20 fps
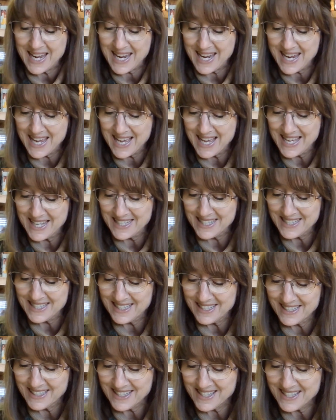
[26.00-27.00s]
and
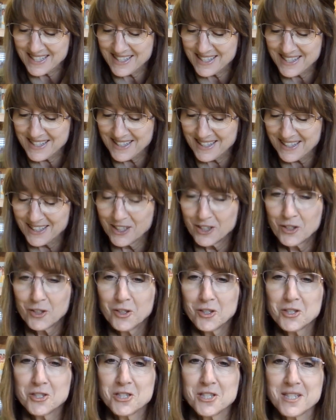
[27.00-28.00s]
he
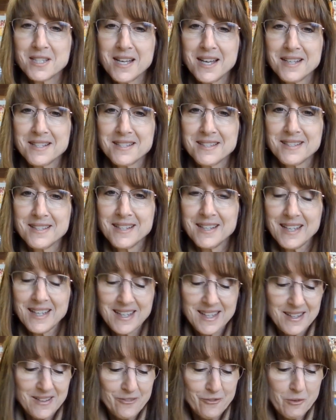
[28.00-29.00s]
encourages us
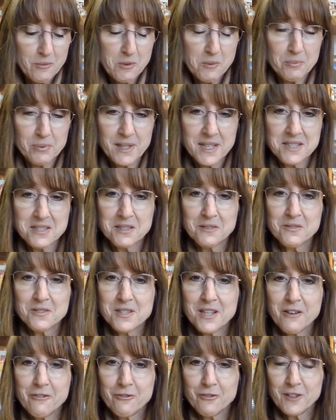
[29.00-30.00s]
from a place of
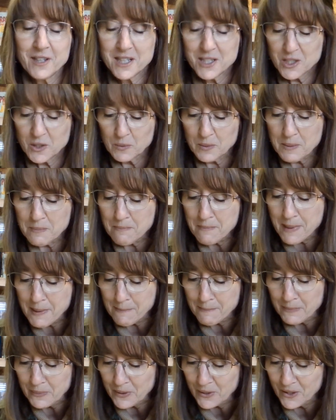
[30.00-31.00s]
suffering to
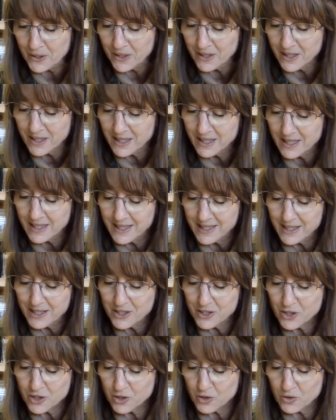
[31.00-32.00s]
remember
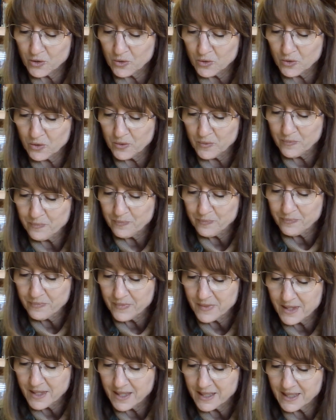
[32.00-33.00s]
to
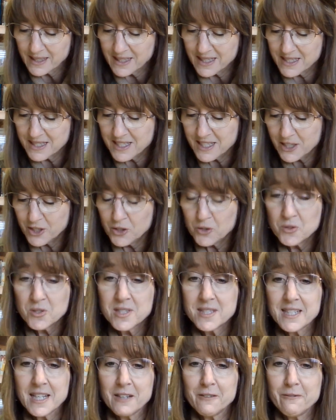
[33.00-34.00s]
continue
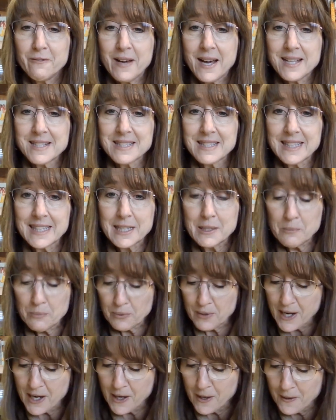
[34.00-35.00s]
steadfastly in
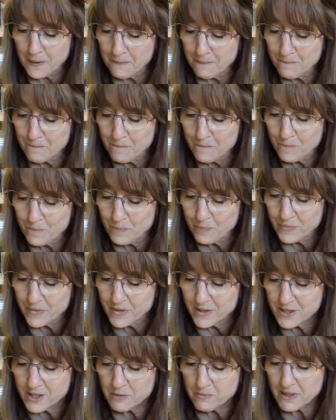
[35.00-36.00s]
prayer,
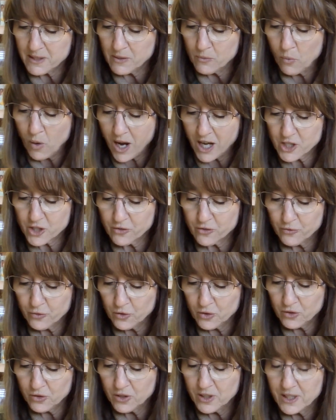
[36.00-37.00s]
to be
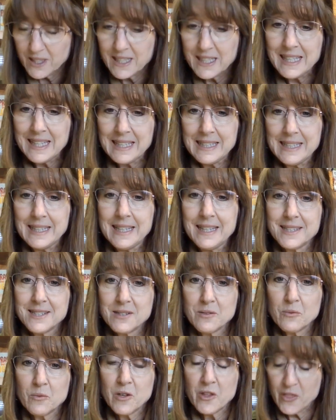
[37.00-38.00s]
watchful in
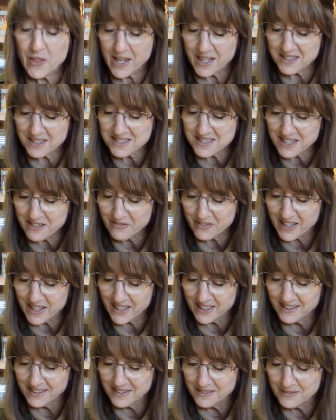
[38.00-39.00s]
it with thanksgiving.